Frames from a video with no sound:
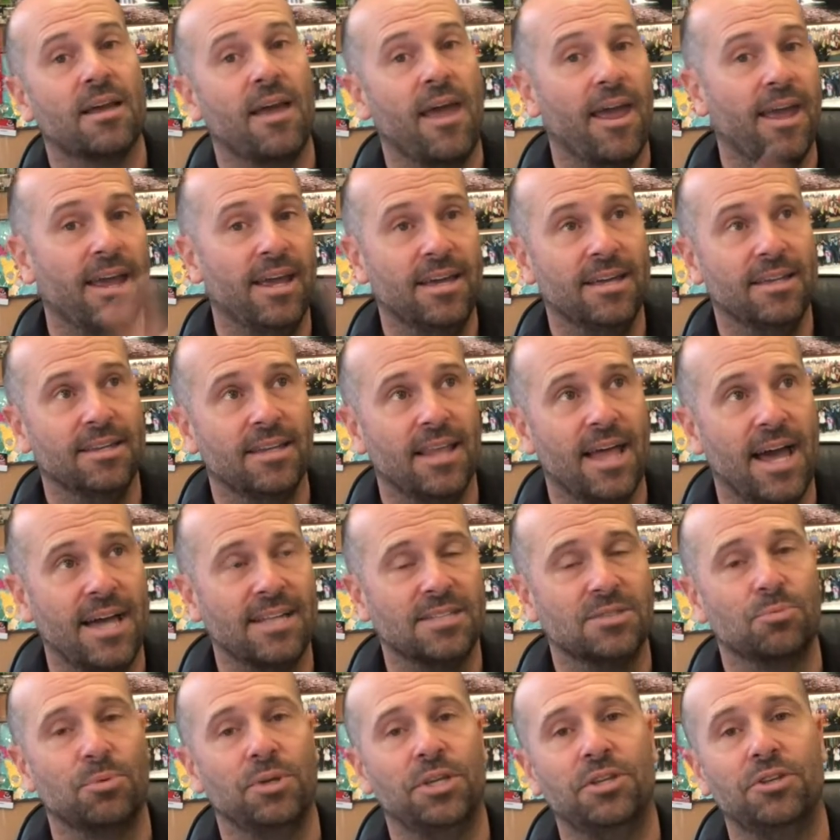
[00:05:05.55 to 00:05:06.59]
And
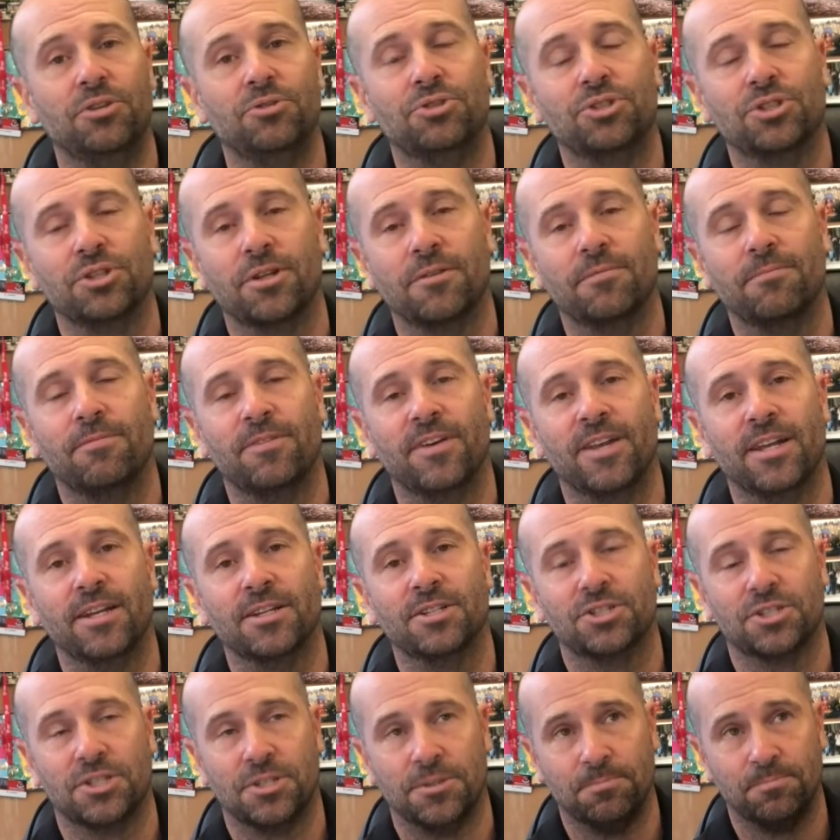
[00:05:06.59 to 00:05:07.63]
last week you should have
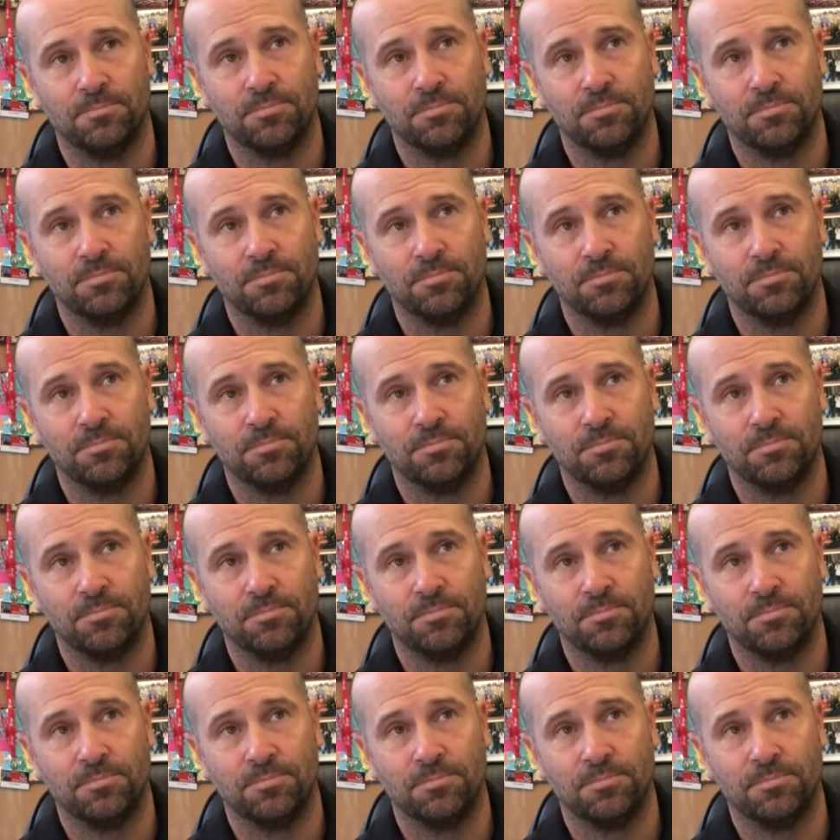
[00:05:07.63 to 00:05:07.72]
finished